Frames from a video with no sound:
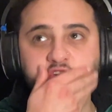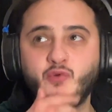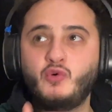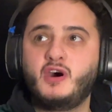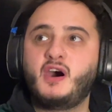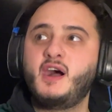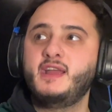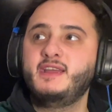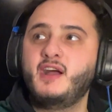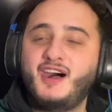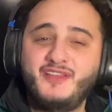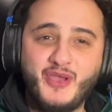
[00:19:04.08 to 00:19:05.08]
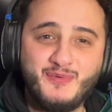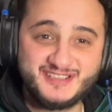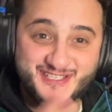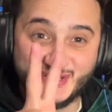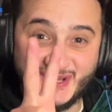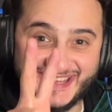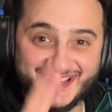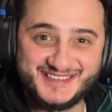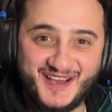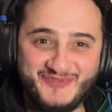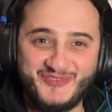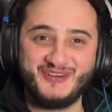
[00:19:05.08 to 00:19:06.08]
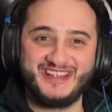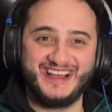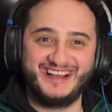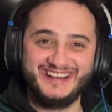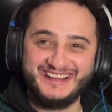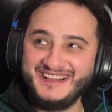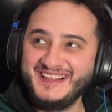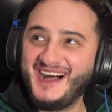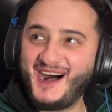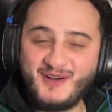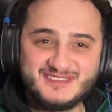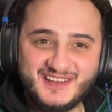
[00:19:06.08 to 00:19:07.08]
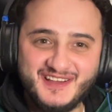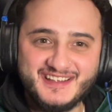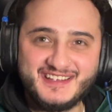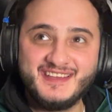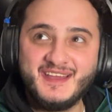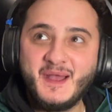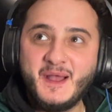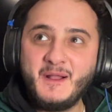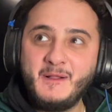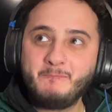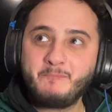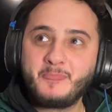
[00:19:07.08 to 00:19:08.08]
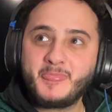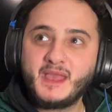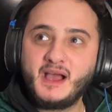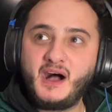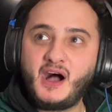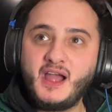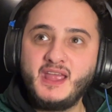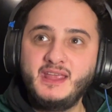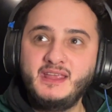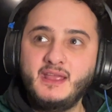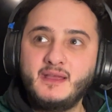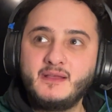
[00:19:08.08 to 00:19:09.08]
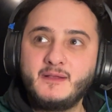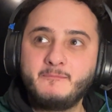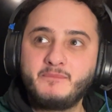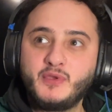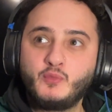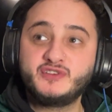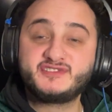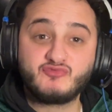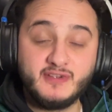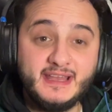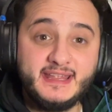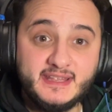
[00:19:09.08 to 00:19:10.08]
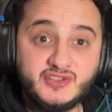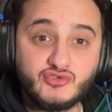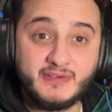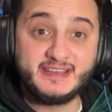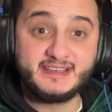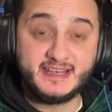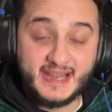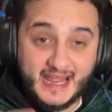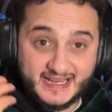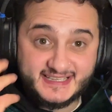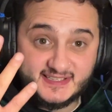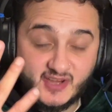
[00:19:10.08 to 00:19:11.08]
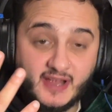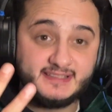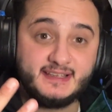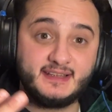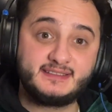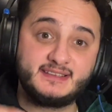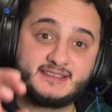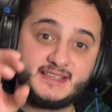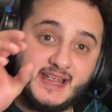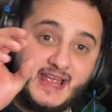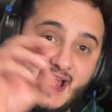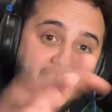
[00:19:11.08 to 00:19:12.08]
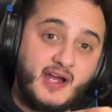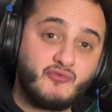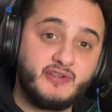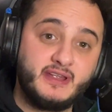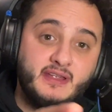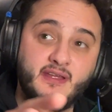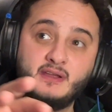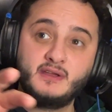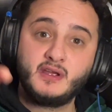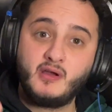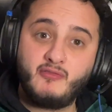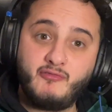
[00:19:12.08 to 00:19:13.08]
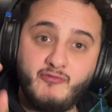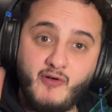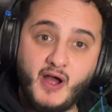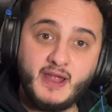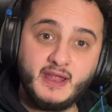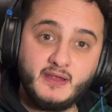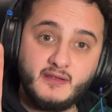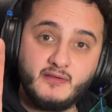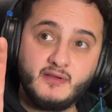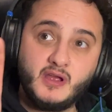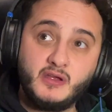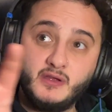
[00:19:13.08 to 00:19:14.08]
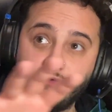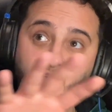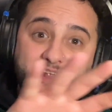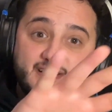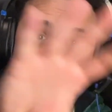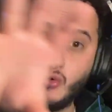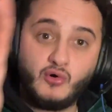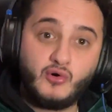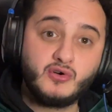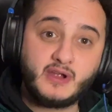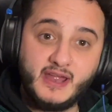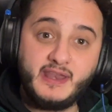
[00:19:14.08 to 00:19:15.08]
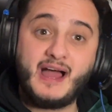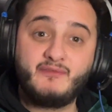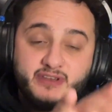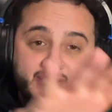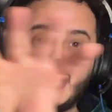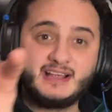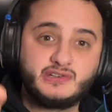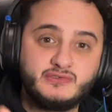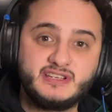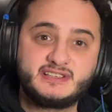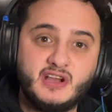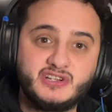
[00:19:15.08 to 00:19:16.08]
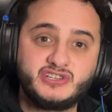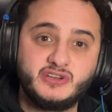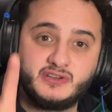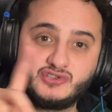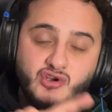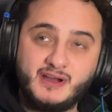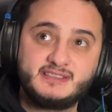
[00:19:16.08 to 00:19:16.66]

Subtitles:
you know what? I there was 2 things I thought, yeah. I was like, I was really intrigued and excited to see Ari fight, like talk and have an actual discussion and try